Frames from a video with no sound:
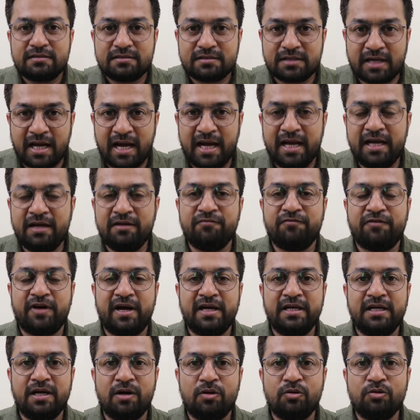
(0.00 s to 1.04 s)
try and
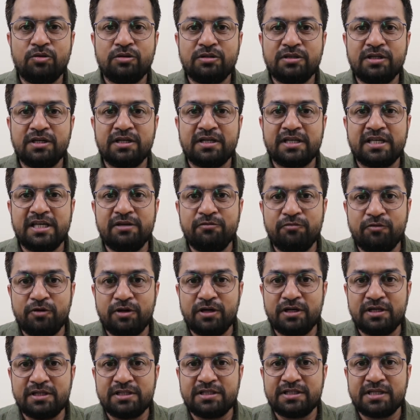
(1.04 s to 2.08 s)
find out the
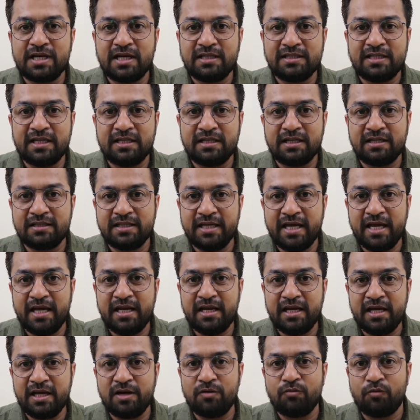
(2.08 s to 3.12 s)
keywords that are there
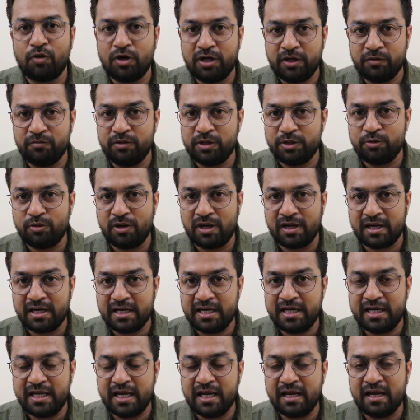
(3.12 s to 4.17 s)
in whatever you are
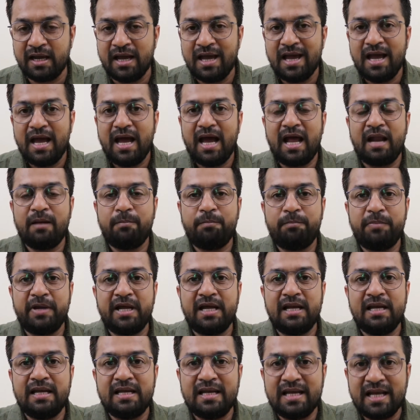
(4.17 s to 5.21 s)
reading and
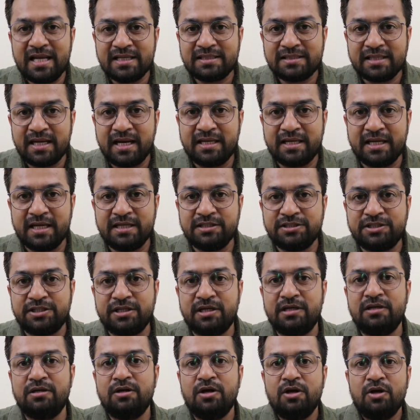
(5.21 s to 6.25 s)
pay less
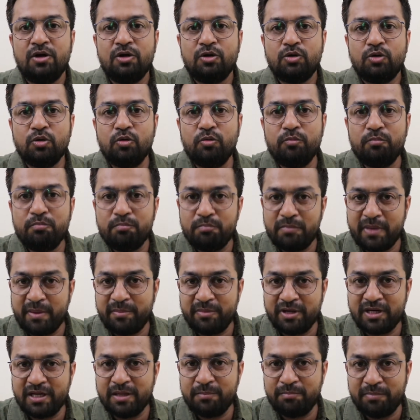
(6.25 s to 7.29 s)
attention to
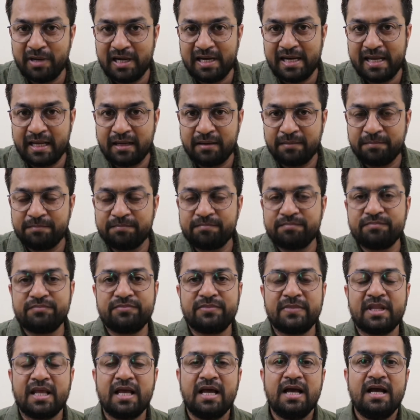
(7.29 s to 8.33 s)
memory building.
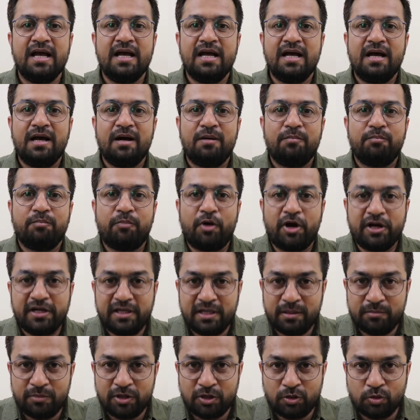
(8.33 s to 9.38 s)
Point
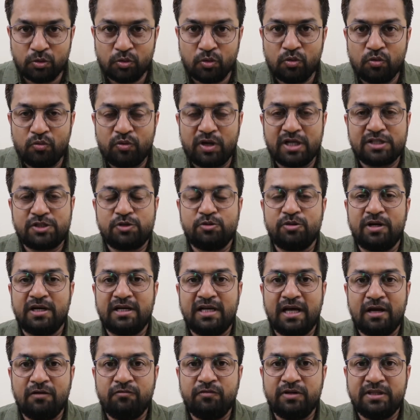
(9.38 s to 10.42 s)
number two, once you are
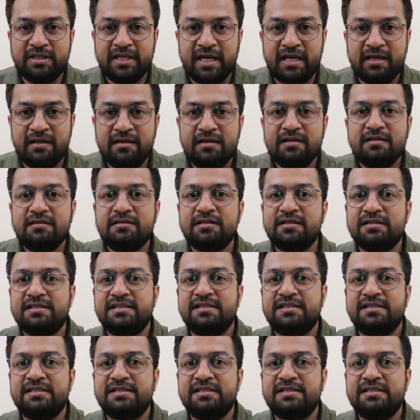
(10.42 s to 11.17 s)
done with it, the